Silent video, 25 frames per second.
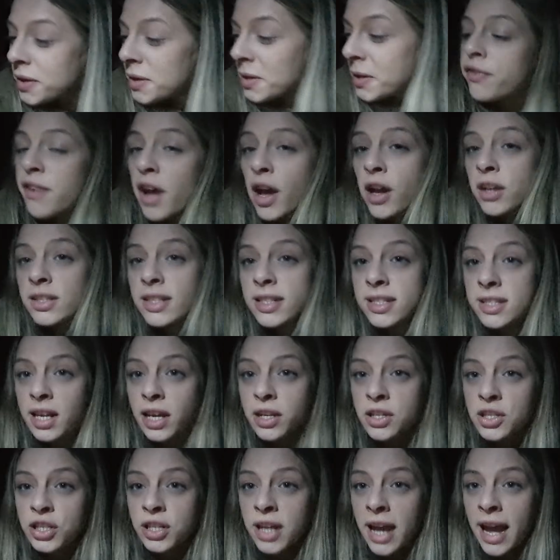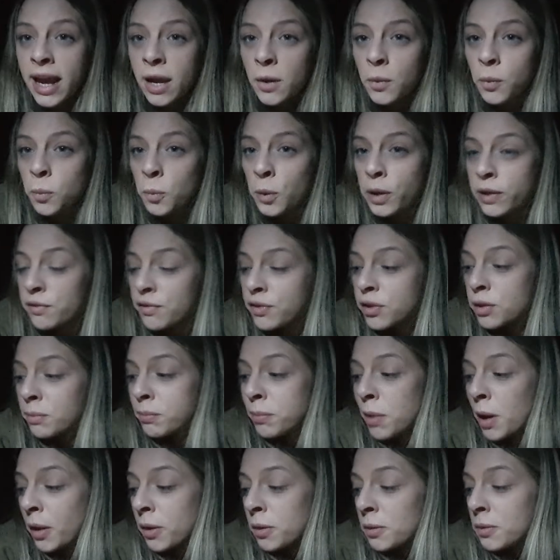The first session out with the
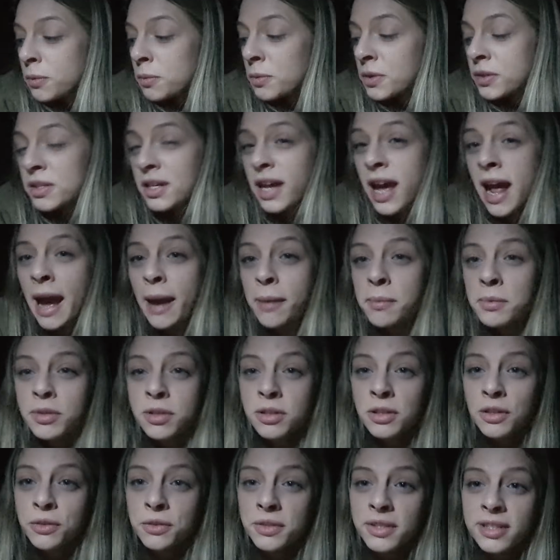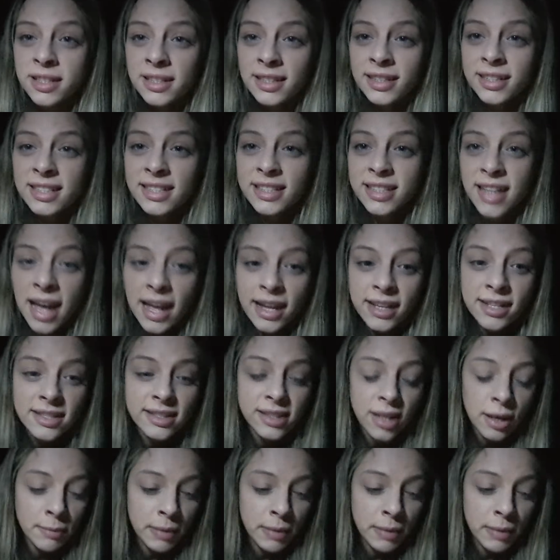boat was an absolute success.